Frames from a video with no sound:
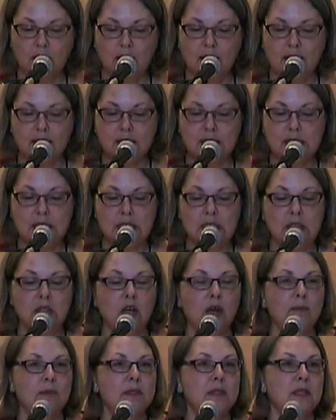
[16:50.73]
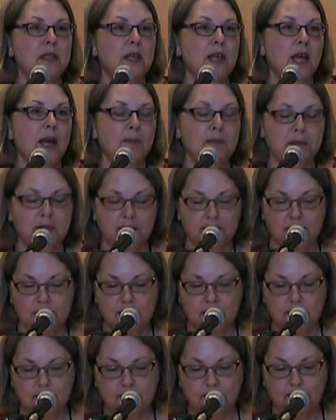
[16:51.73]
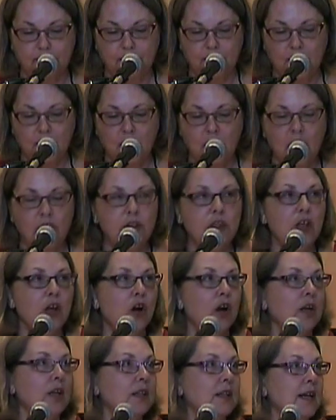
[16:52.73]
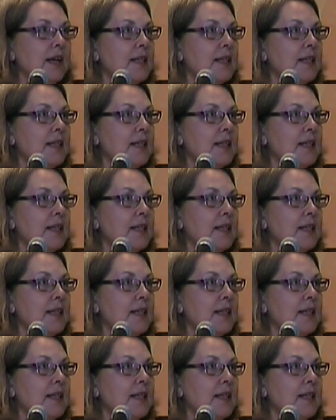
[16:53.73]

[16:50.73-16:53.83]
at sea of the Olmsted captives. The art